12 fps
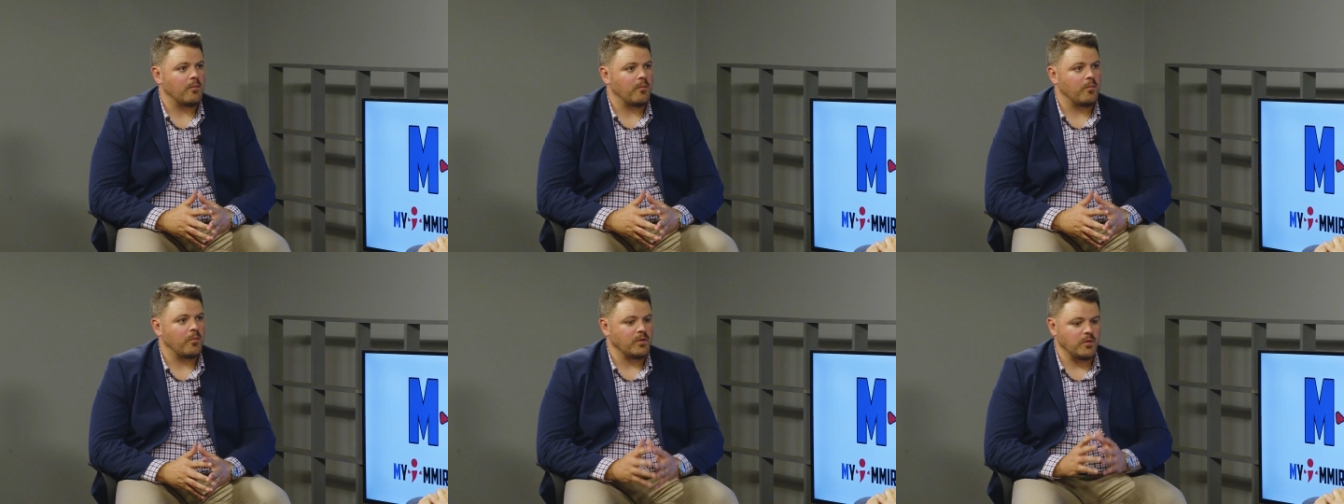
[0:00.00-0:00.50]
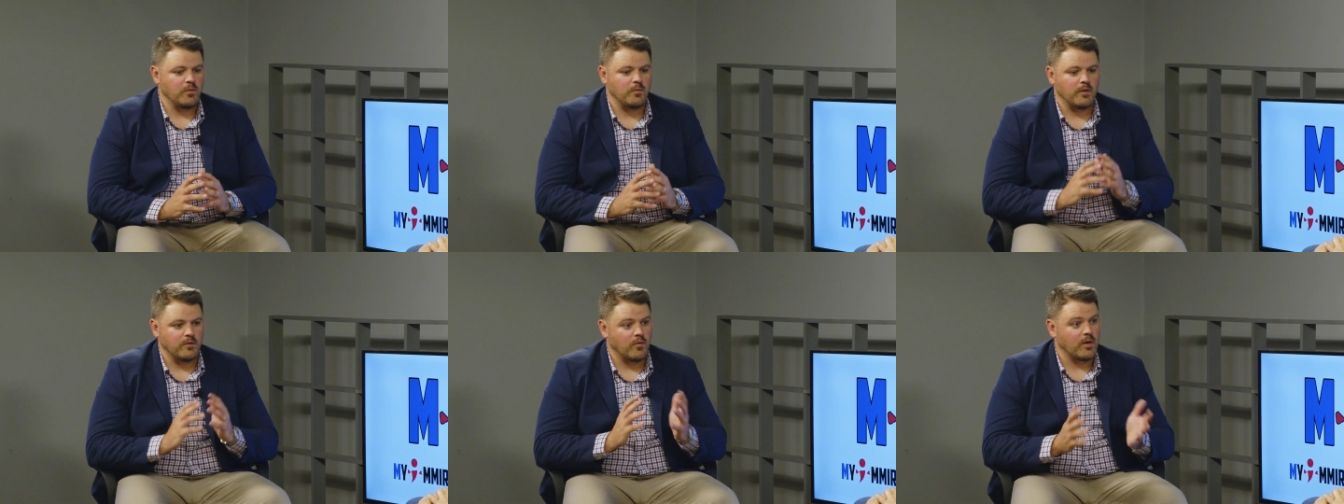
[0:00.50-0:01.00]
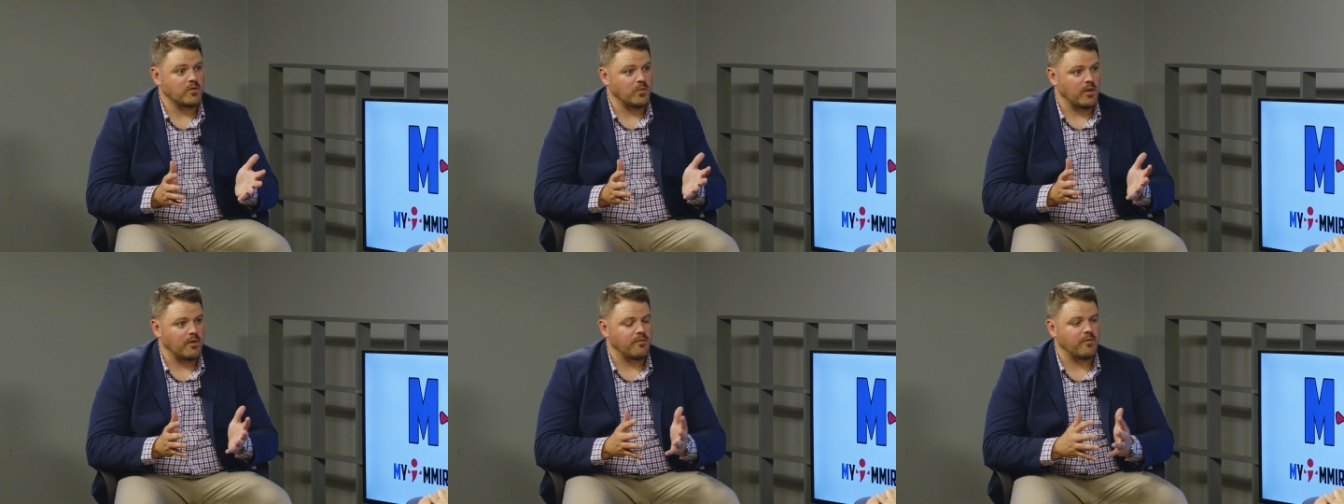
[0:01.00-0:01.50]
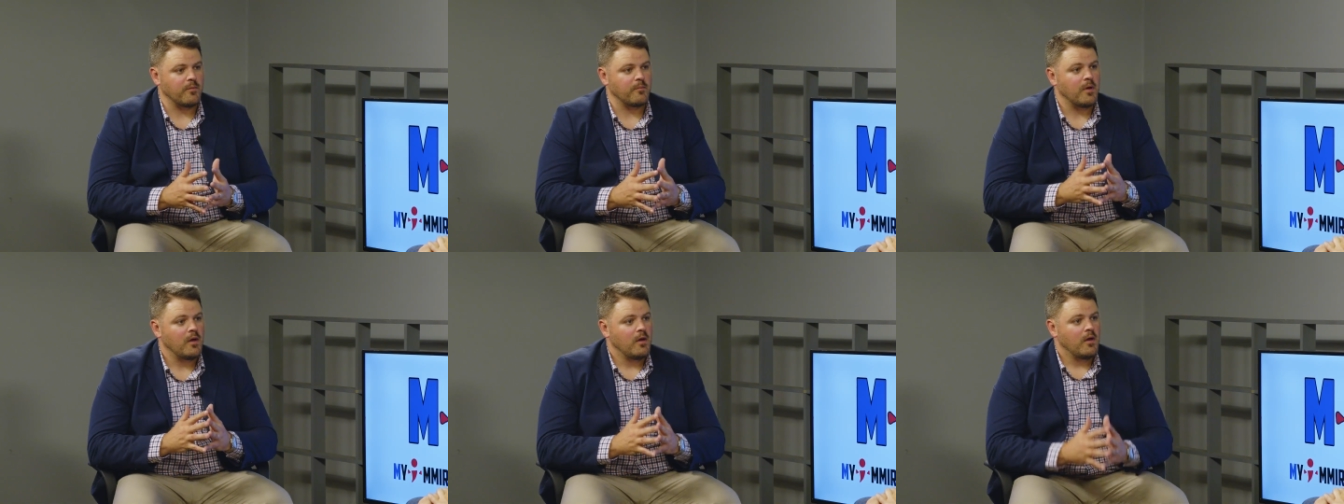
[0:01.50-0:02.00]
when you graduated from
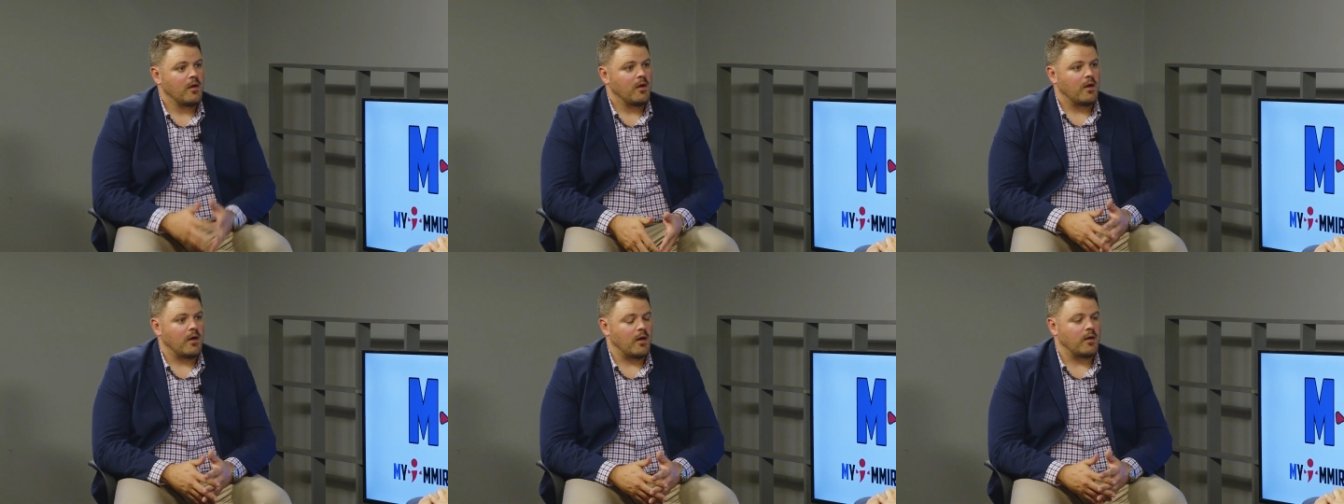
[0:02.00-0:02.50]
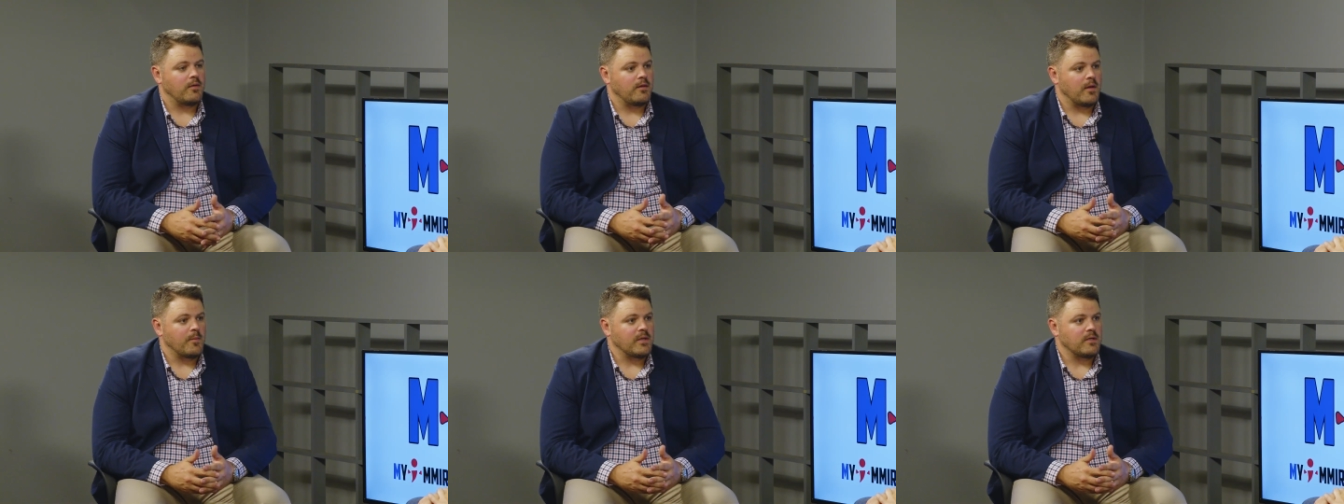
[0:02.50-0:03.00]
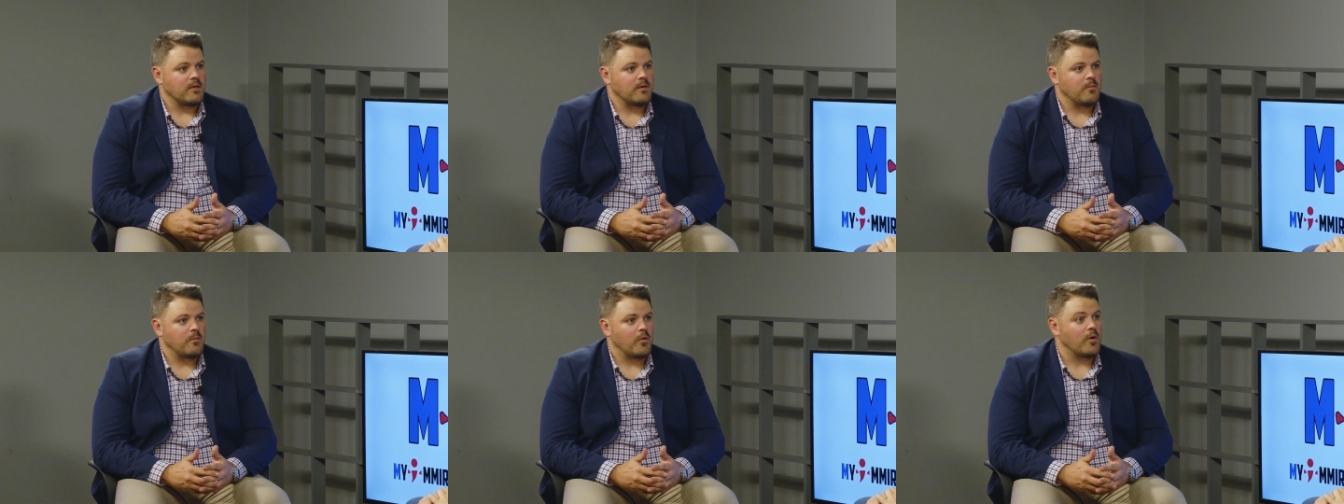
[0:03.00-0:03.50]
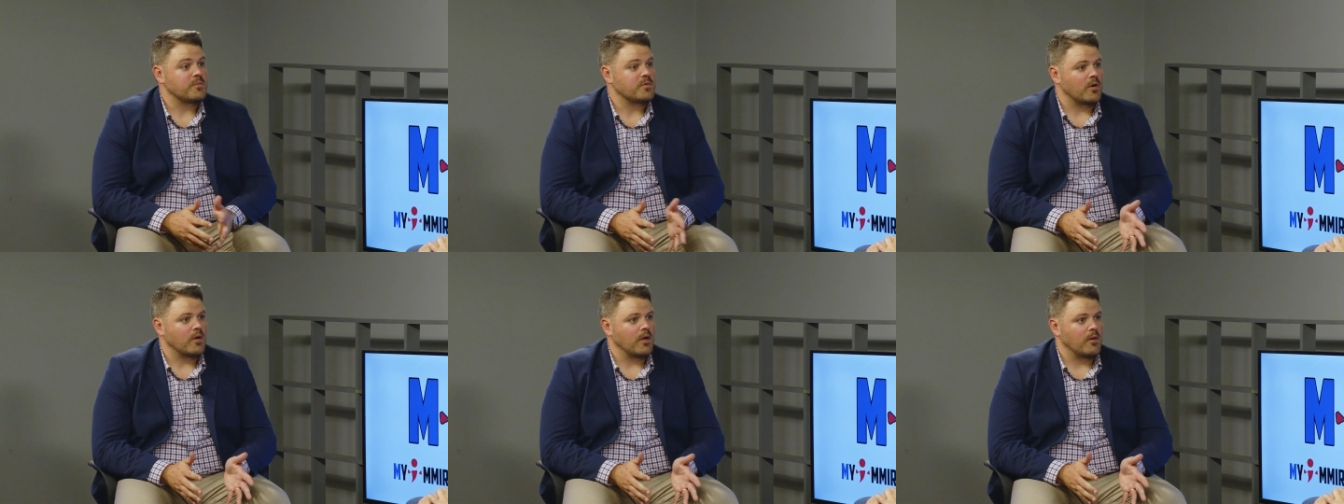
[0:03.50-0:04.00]
the MIT? Or I'm
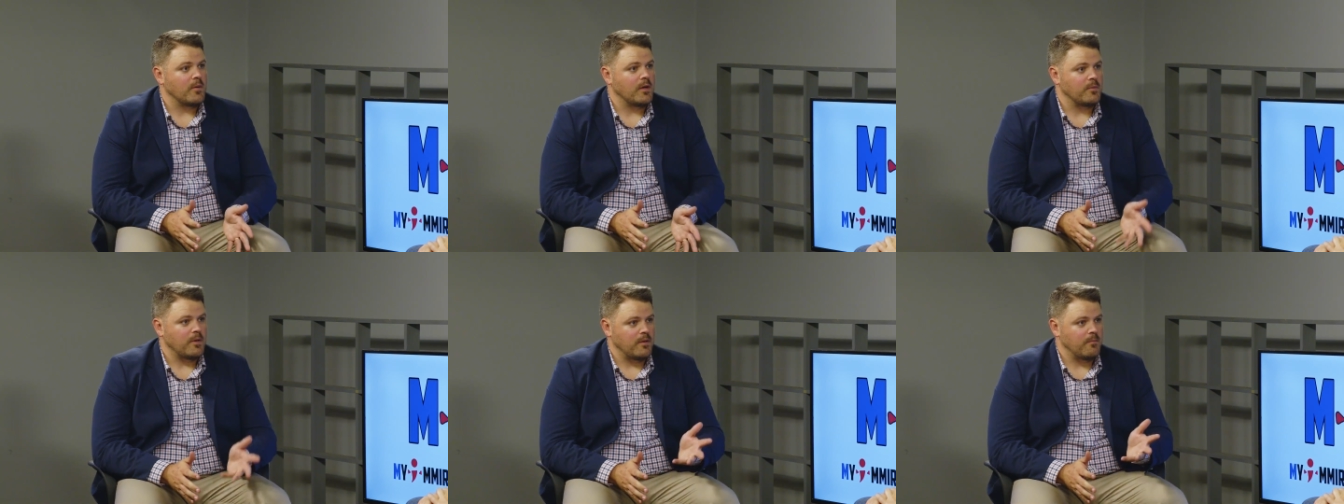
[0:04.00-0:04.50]
sorry, MIP.